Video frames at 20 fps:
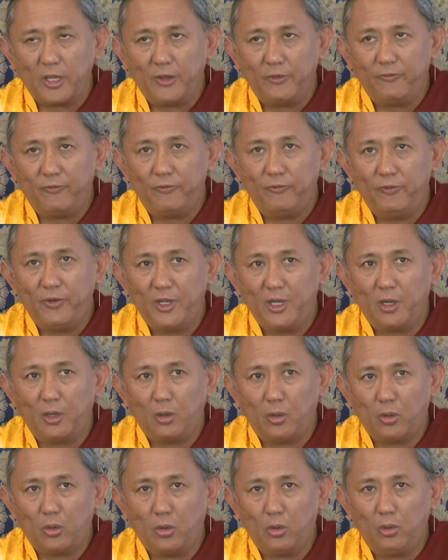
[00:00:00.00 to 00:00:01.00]
If we
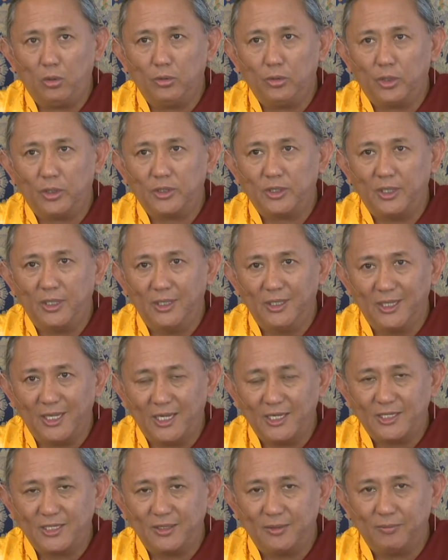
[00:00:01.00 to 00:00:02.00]
are all not
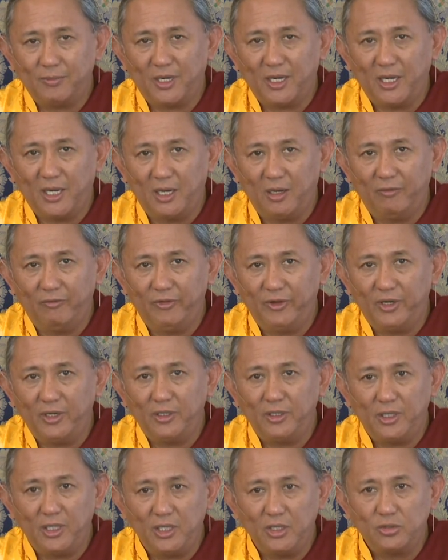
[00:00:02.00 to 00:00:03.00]
enlightened by our very
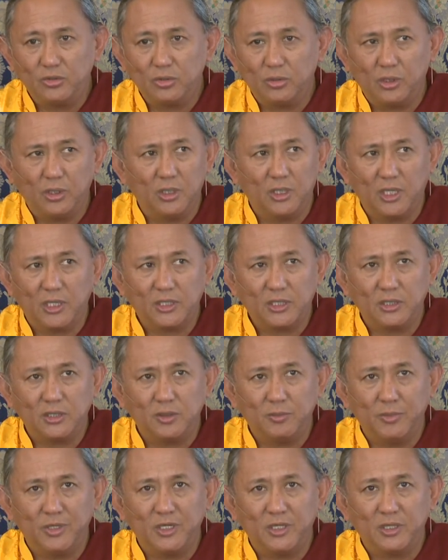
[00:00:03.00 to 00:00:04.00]
nature,
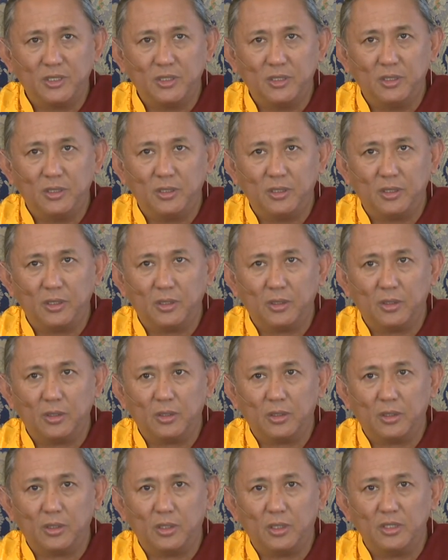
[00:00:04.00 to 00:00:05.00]
enlightenment
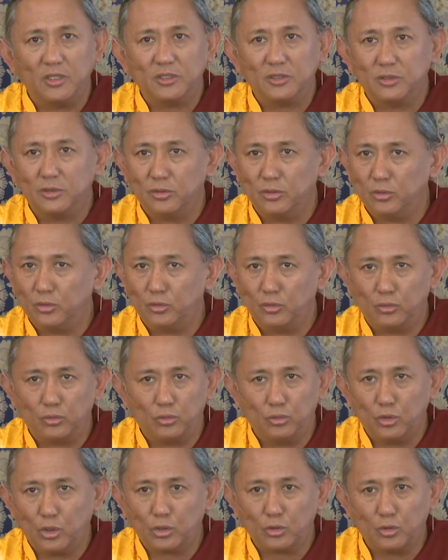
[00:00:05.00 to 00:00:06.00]
is
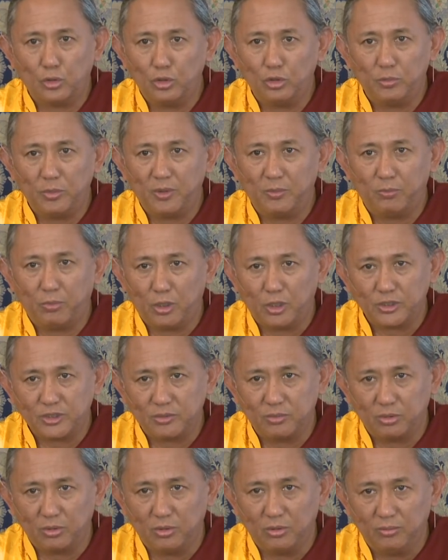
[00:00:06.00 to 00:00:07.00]
not going to be
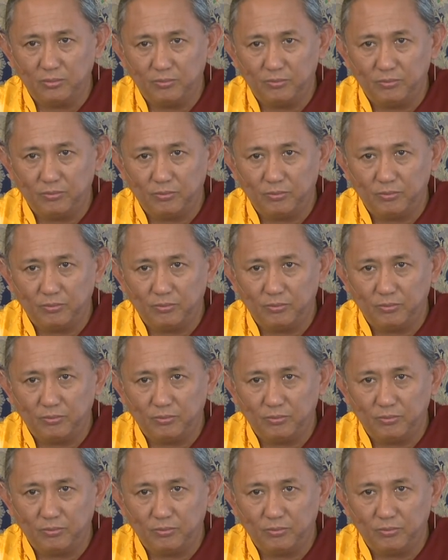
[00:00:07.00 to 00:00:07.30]
possible.